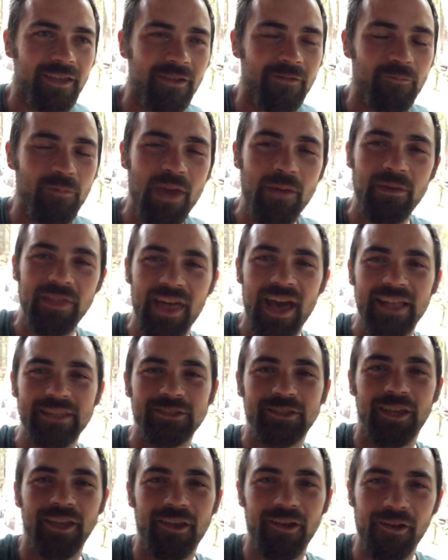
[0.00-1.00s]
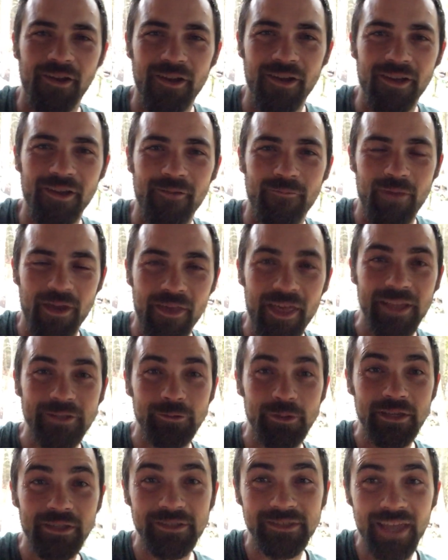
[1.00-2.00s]
maybe that's
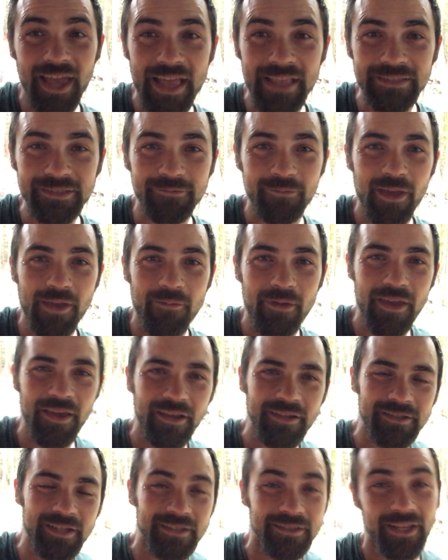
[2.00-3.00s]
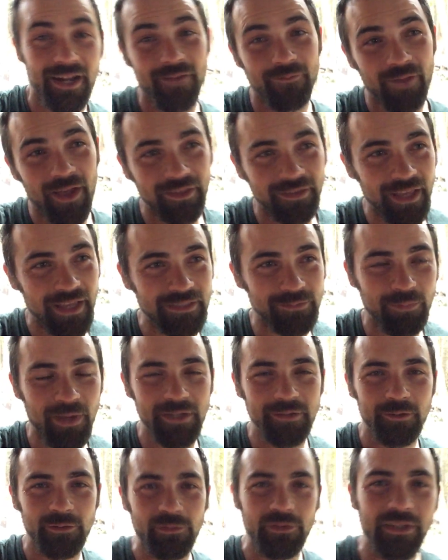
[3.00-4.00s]
what you sense. Maybe, because I said, I'm not that
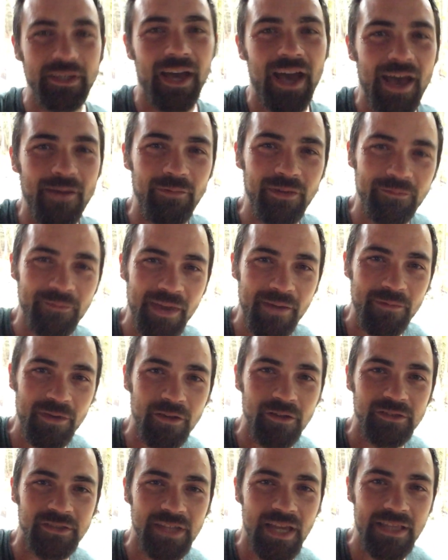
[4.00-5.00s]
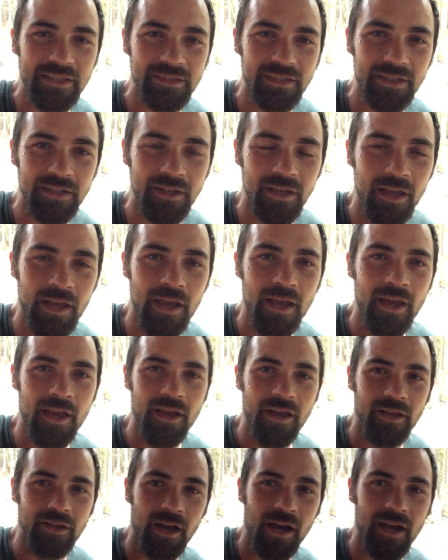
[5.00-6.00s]
special of a guy, but maybe you're sensing
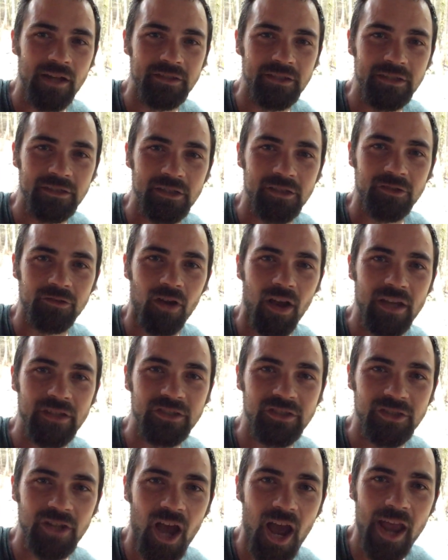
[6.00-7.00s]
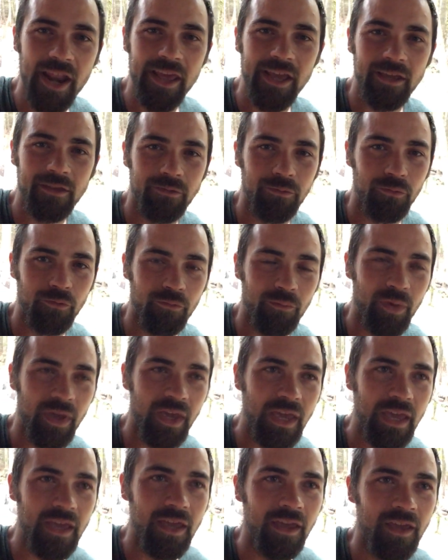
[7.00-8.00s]
Jesus Christ shining through
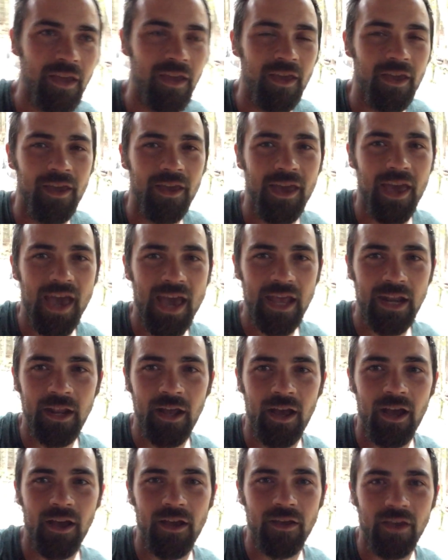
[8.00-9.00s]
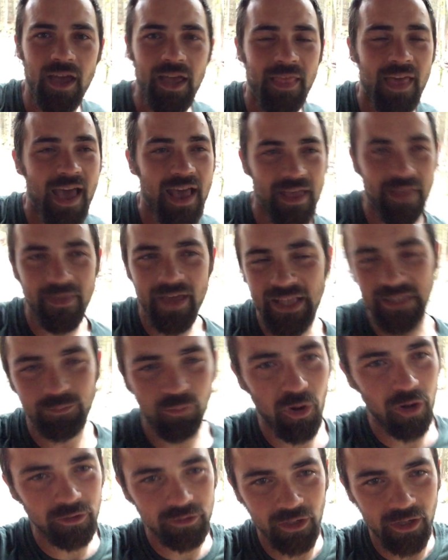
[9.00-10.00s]
me. And that
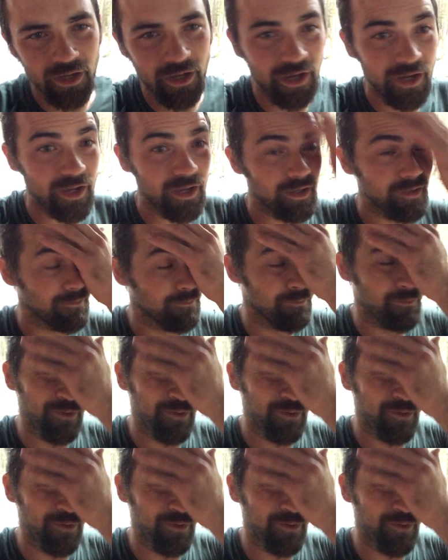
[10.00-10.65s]
sparked an